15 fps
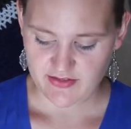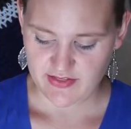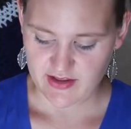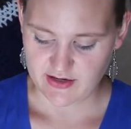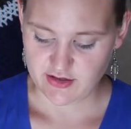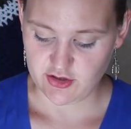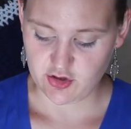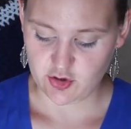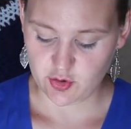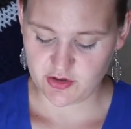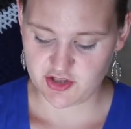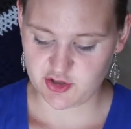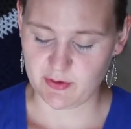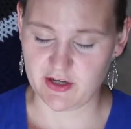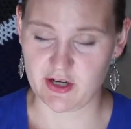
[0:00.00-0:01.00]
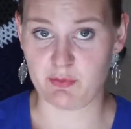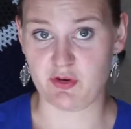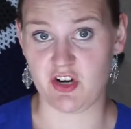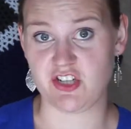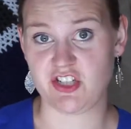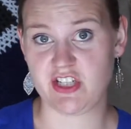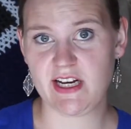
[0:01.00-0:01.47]
a new sweater
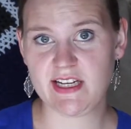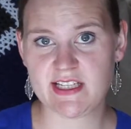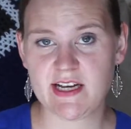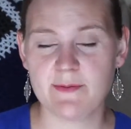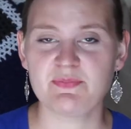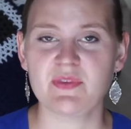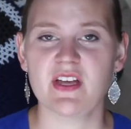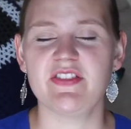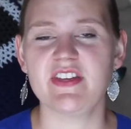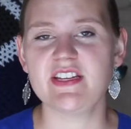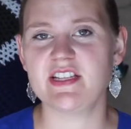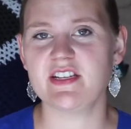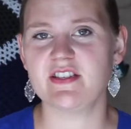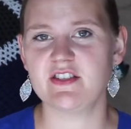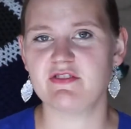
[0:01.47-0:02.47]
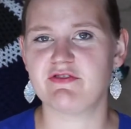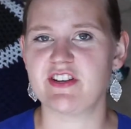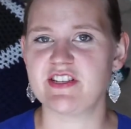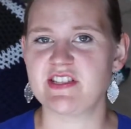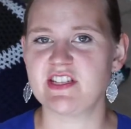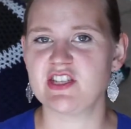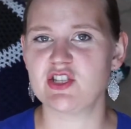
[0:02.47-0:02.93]
project. This is the
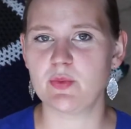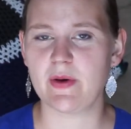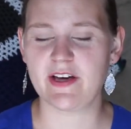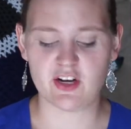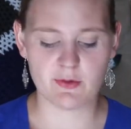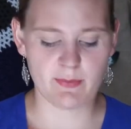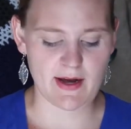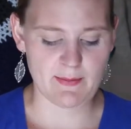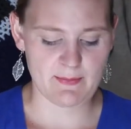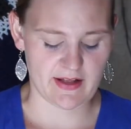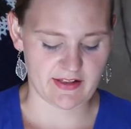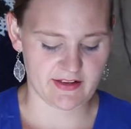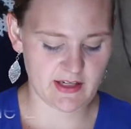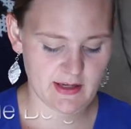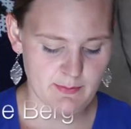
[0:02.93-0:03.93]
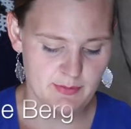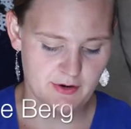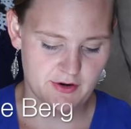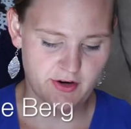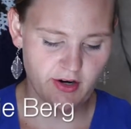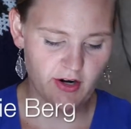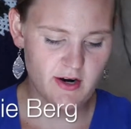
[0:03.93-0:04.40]
Risen Sweater by Melanie
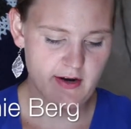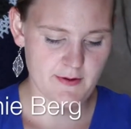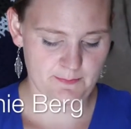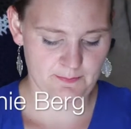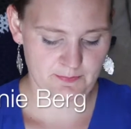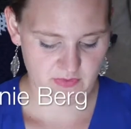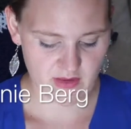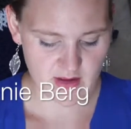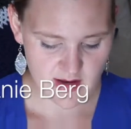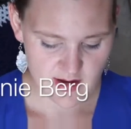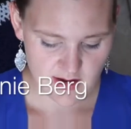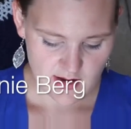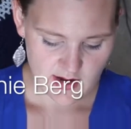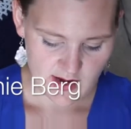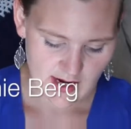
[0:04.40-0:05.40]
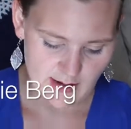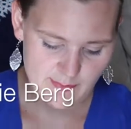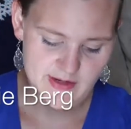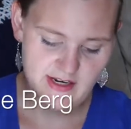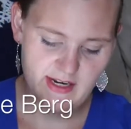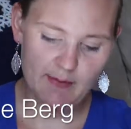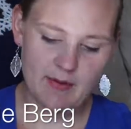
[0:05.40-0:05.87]
Berg. I'm
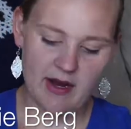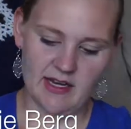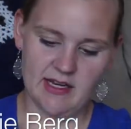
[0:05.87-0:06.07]
knitting mine